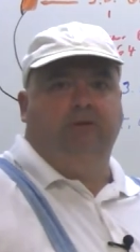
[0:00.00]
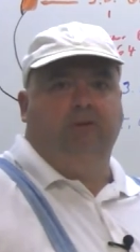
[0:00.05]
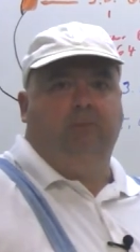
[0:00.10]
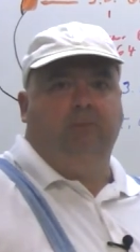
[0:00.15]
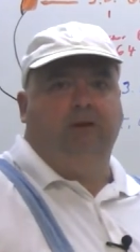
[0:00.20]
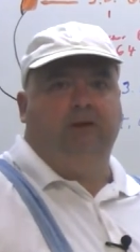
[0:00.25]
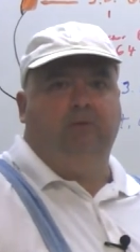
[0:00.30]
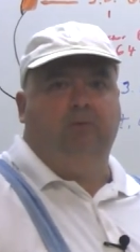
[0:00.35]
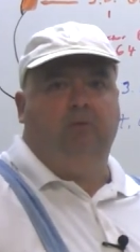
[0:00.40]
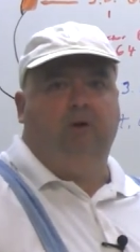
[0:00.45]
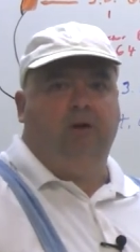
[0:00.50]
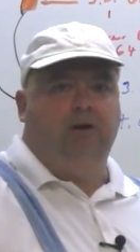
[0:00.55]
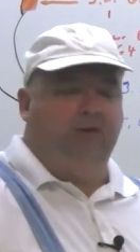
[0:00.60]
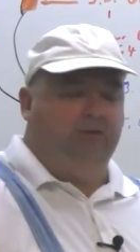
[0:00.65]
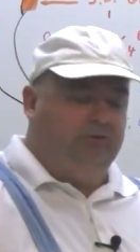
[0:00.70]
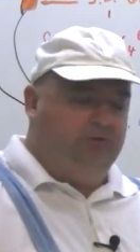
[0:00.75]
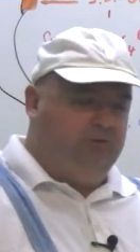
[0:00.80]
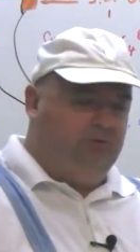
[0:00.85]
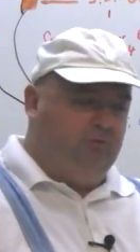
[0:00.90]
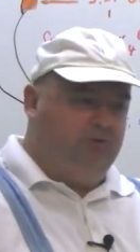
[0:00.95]
No matter what,
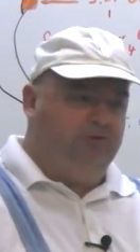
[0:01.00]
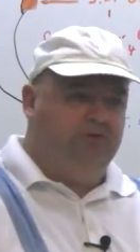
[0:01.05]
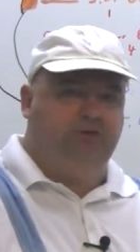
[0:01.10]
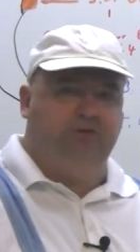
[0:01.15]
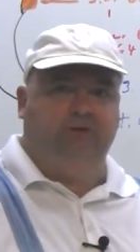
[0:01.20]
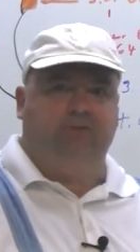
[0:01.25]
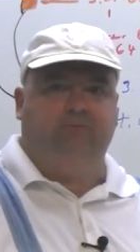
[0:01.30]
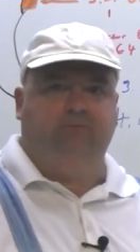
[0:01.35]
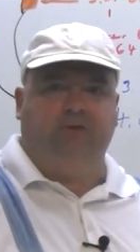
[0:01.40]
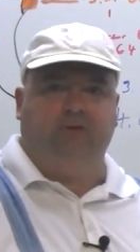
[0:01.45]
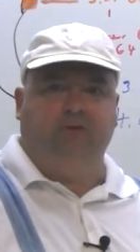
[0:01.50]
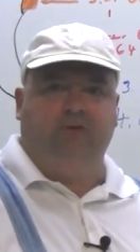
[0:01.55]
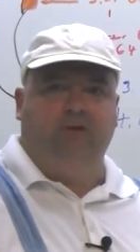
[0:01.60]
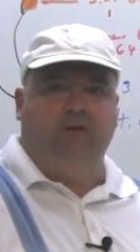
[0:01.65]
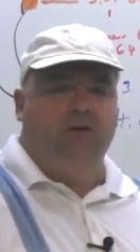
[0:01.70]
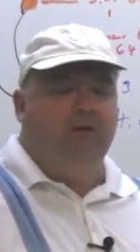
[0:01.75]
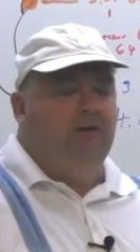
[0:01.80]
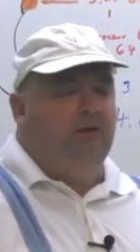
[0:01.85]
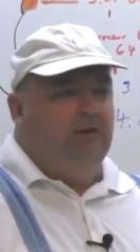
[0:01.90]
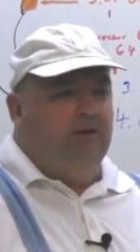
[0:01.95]
it's going to shift it.
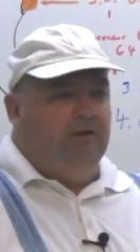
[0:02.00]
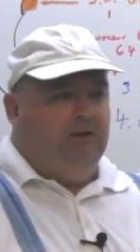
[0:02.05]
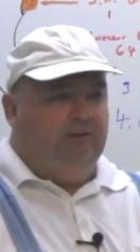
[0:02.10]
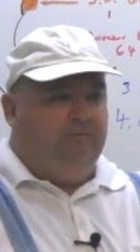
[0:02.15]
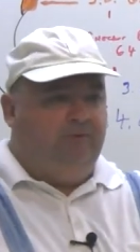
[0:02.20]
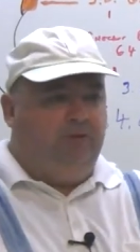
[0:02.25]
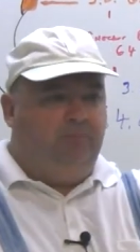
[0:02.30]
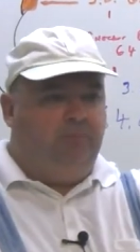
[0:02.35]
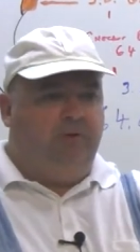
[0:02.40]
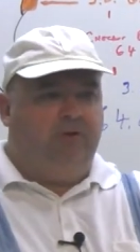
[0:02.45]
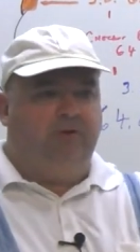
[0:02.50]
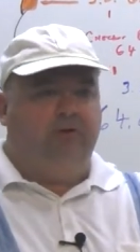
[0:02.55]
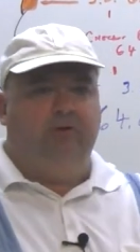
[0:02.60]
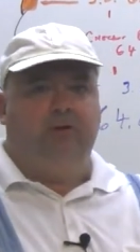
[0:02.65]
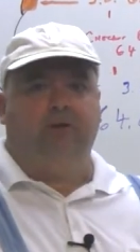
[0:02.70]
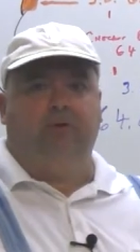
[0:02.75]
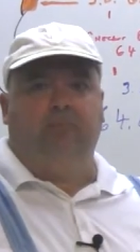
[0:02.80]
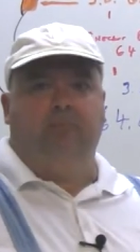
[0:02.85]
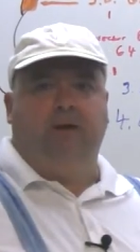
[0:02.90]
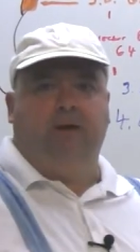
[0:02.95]
If you put
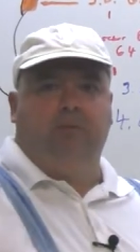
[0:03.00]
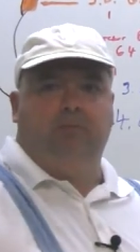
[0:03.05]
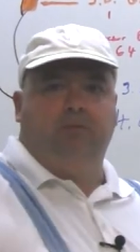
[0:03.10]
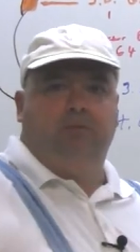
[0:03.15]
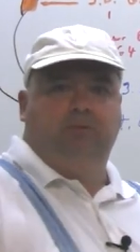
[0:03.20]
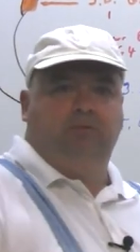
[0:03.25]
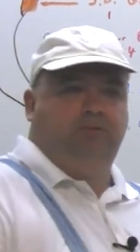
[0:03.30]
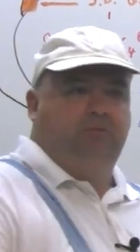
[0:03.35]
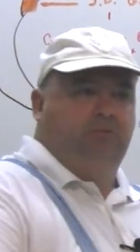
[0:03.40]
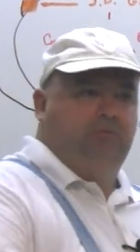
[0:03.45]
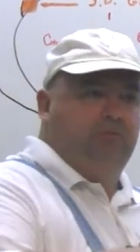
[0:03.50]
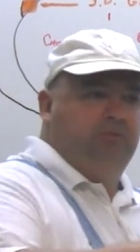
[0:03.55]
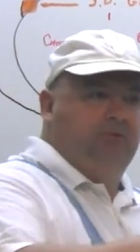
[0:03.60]
another pebble